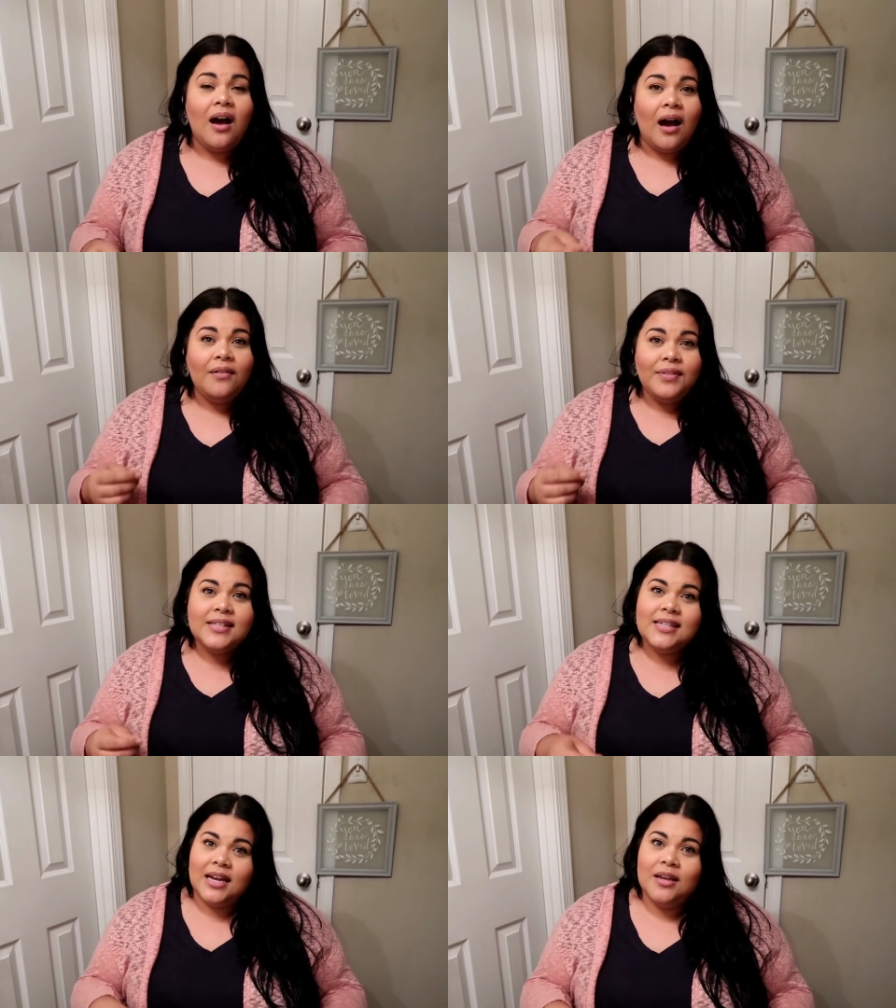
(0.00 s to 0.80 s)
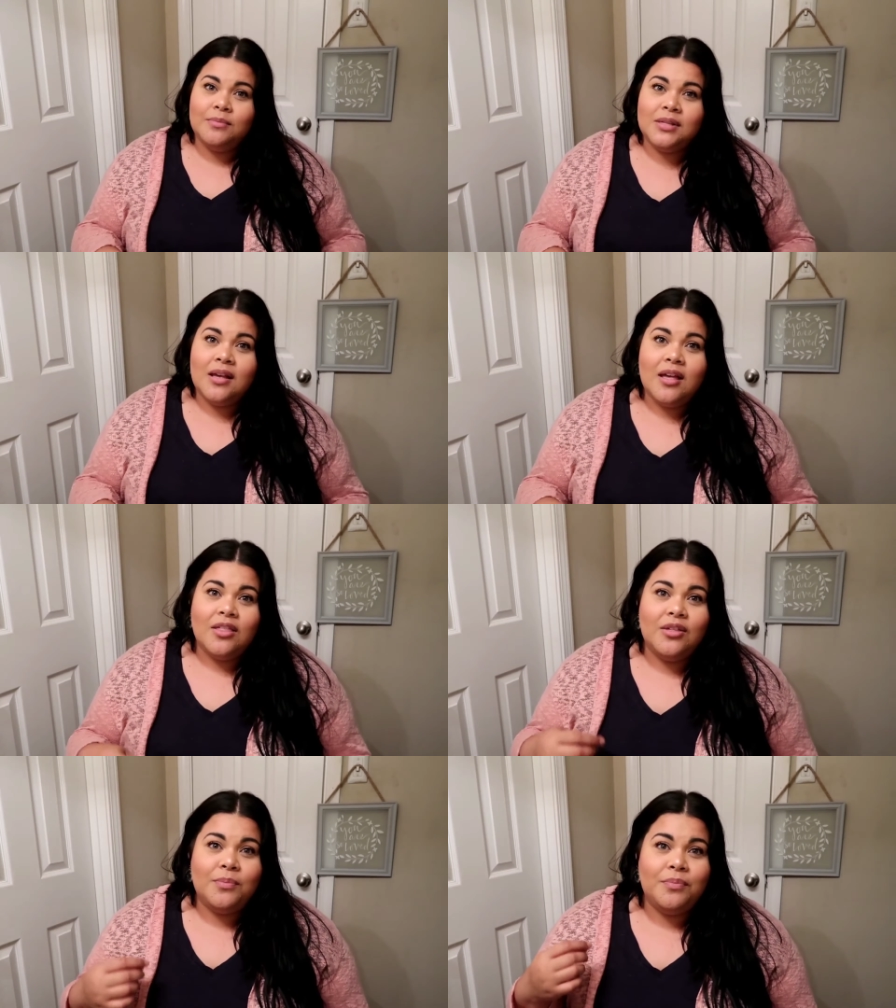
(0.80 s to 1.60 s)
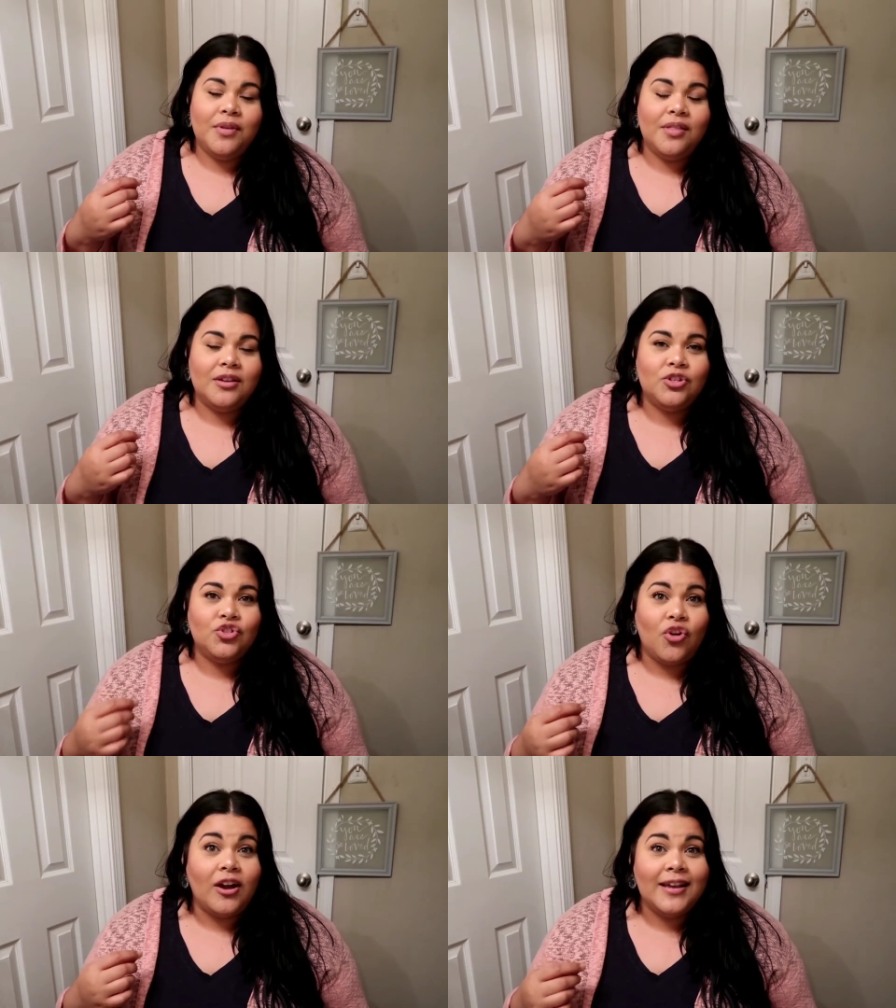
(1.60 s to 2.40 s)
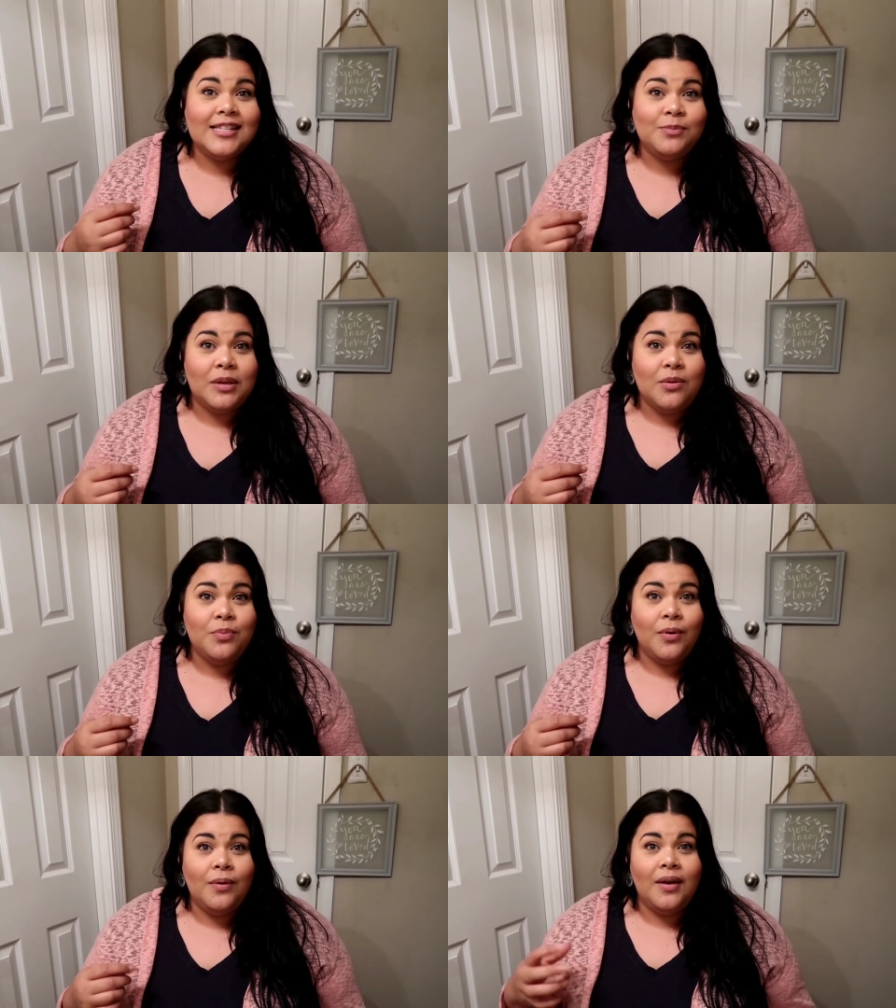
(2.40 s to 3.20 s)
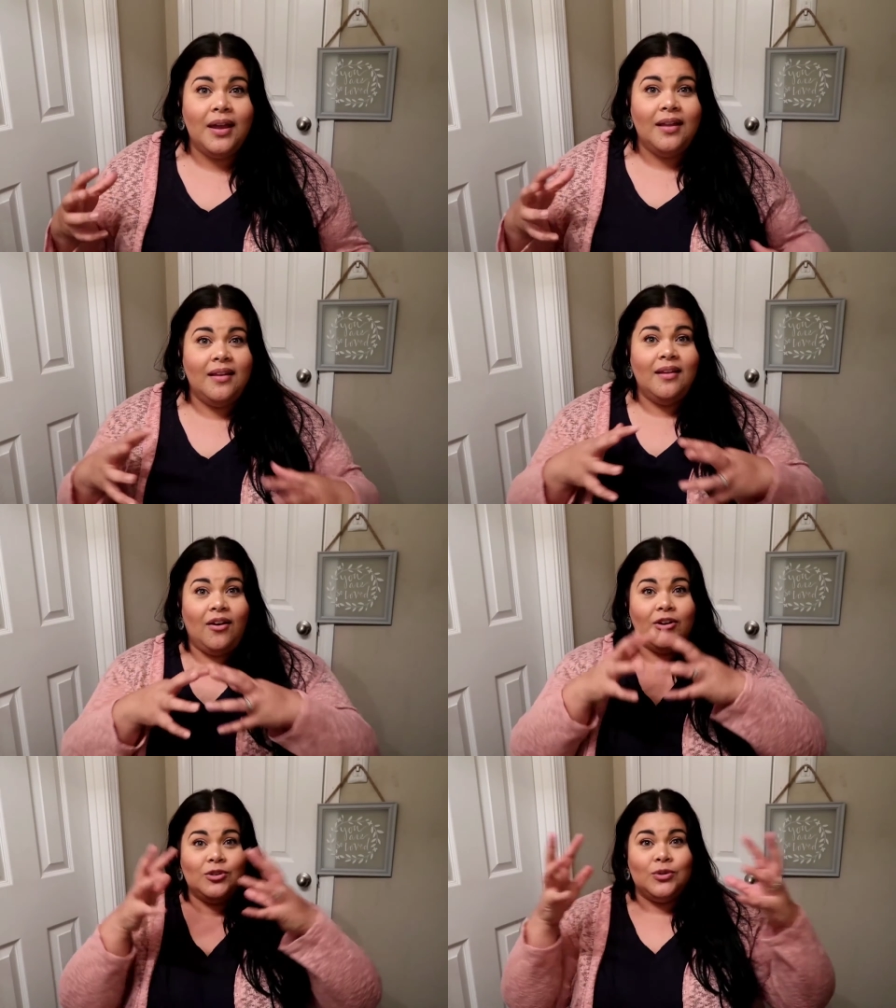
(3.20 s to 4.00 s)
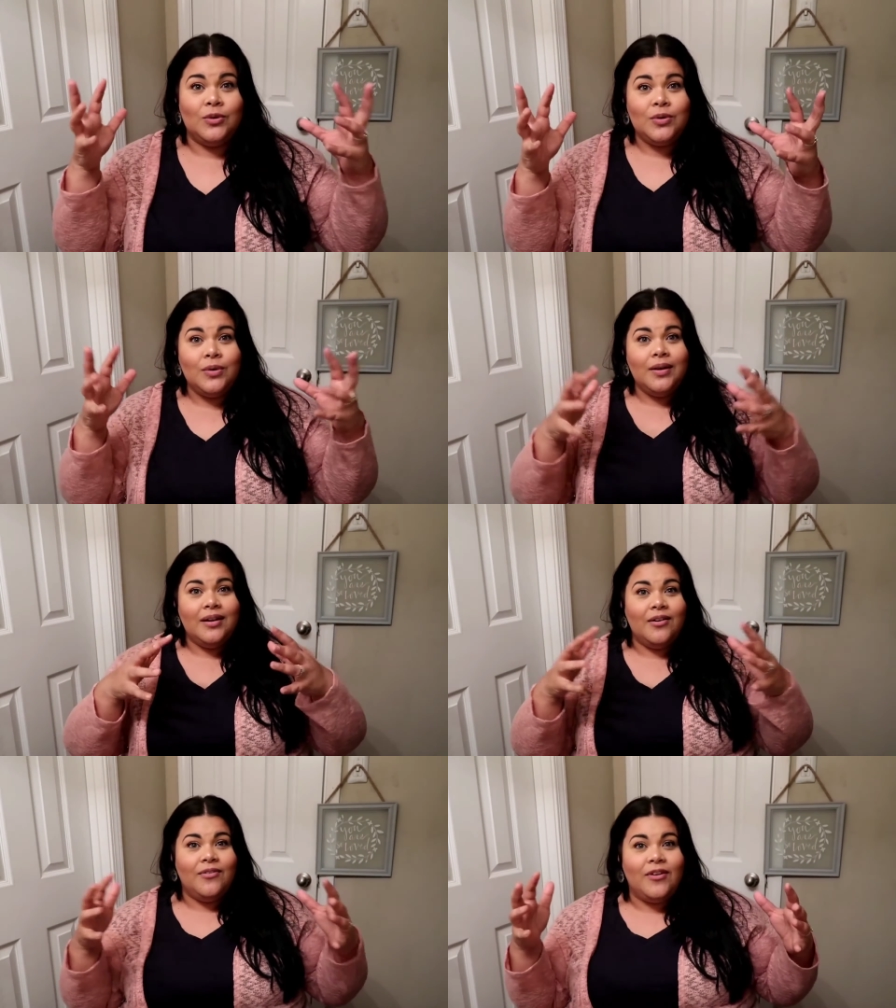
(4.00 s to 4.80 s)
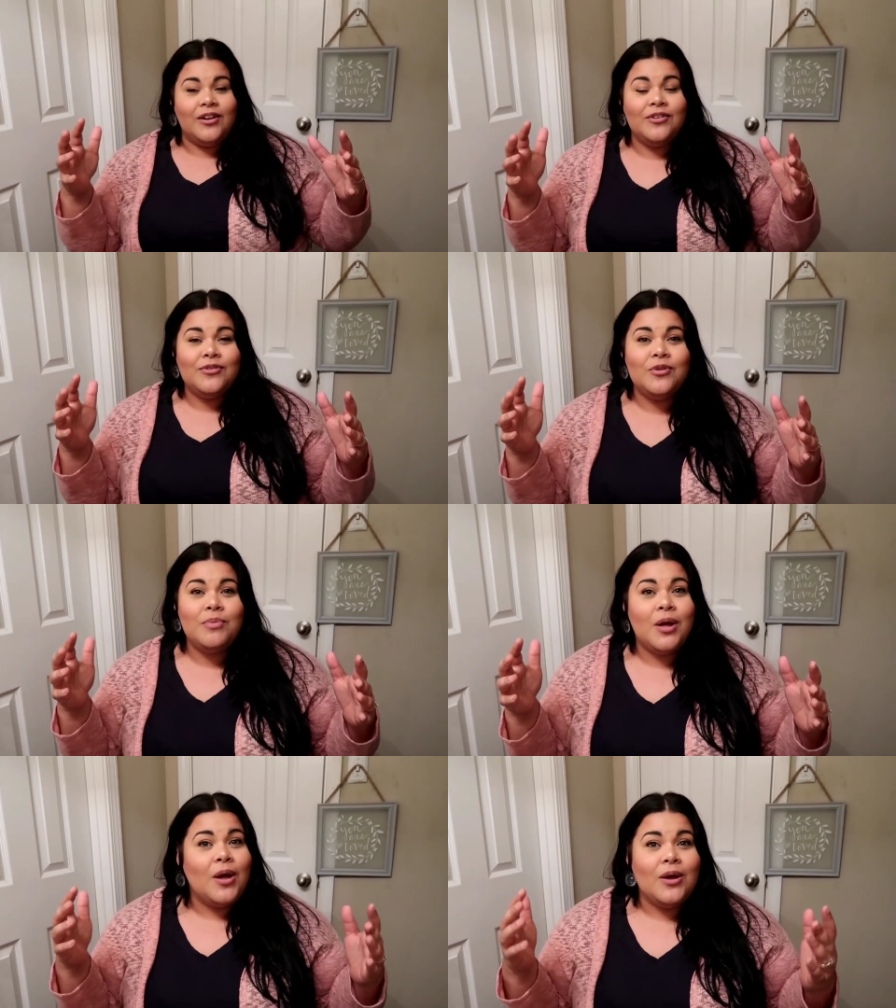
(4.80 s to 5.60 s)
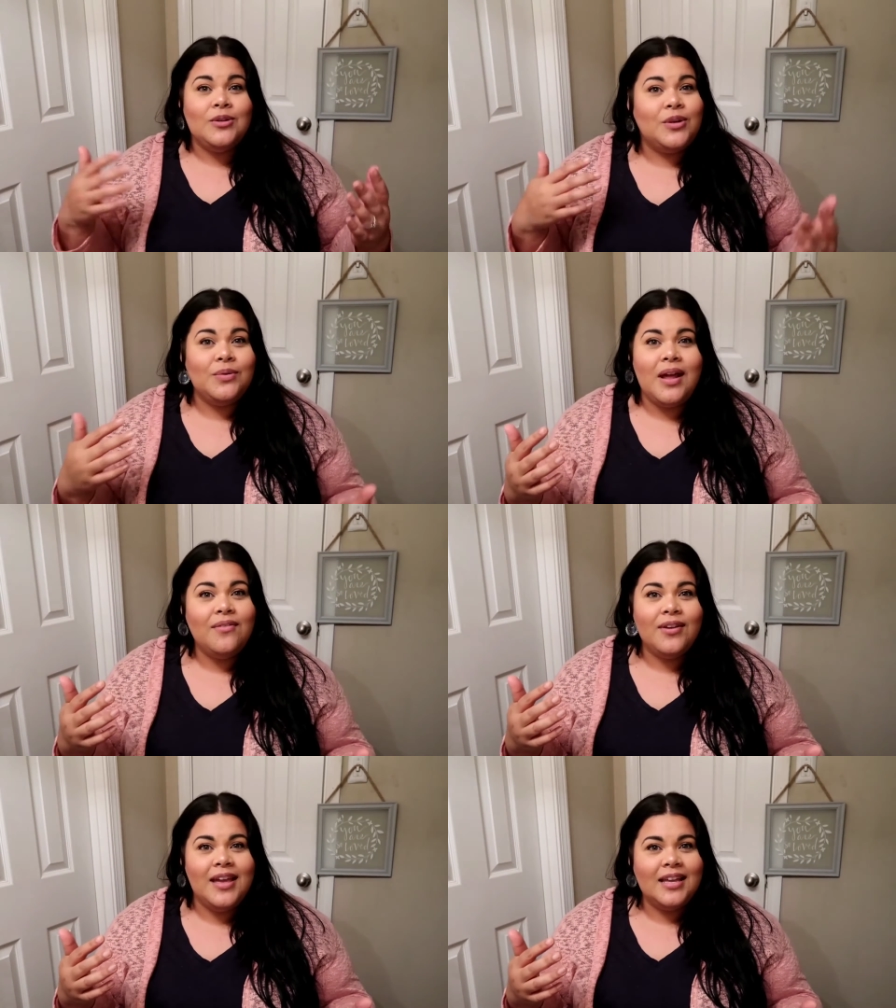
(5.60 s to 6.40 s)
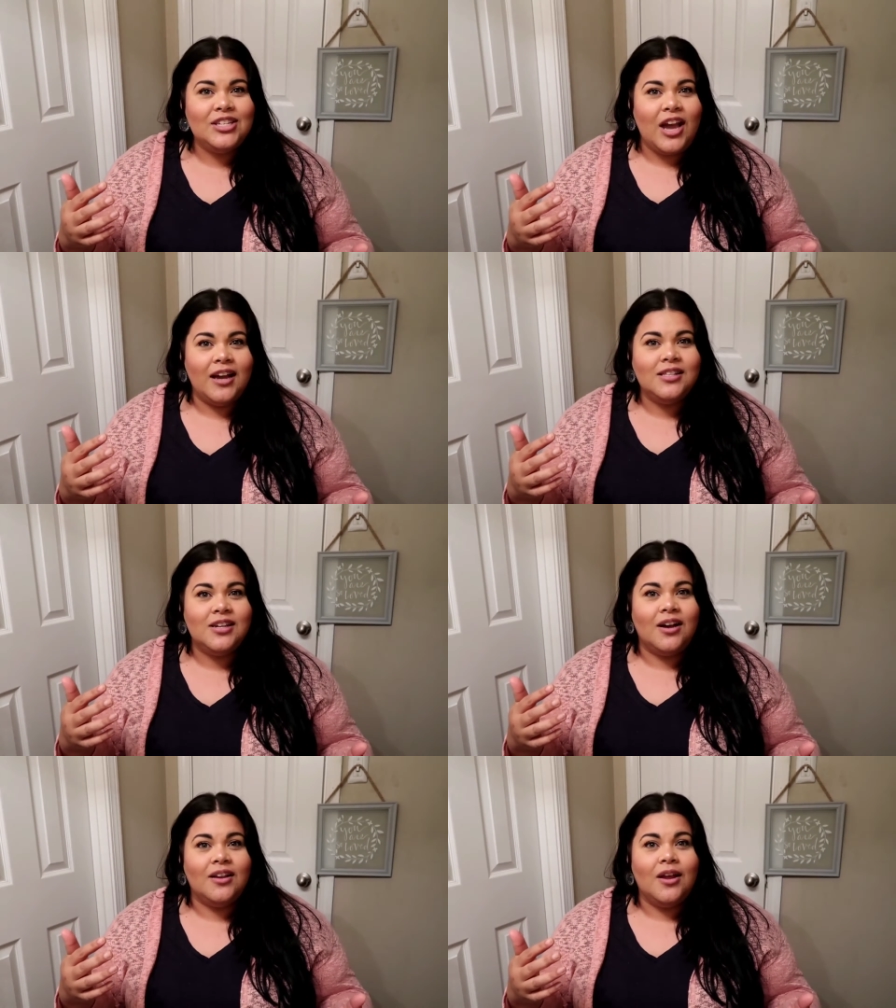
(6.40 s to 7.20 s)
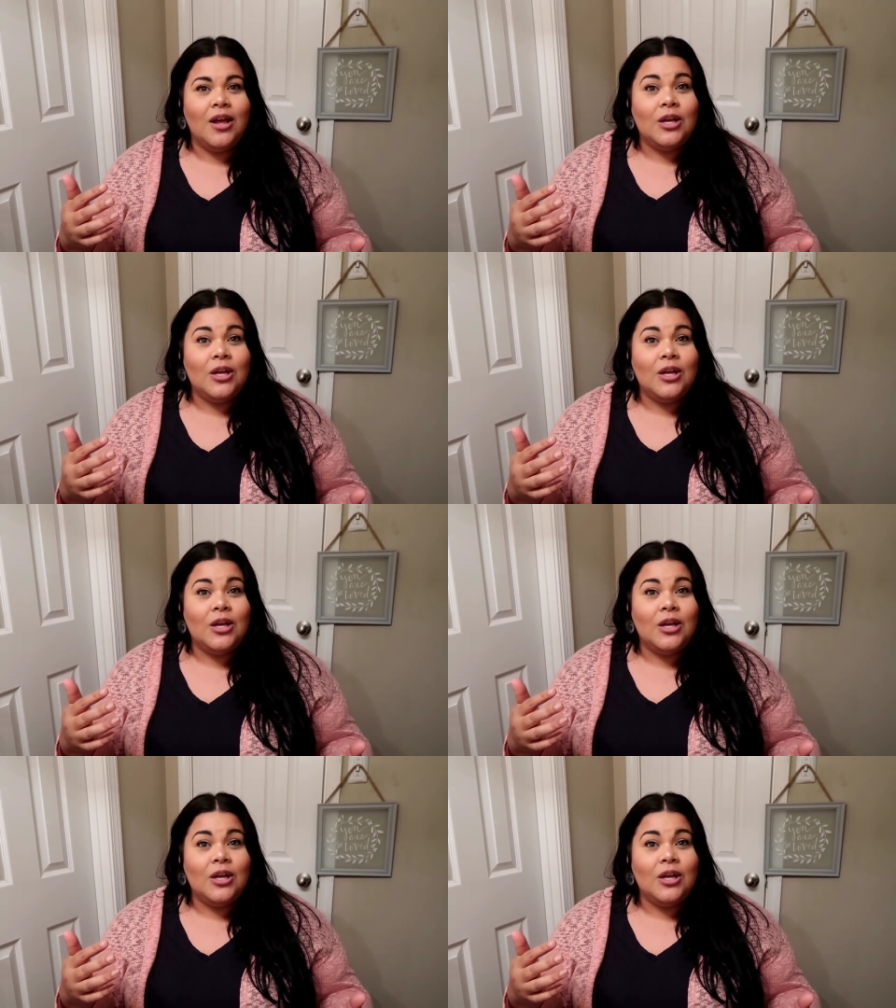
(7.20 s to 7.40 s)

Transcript: Oftentimes, the the strongest people in our circle, in our friend group, don't ever get checked on.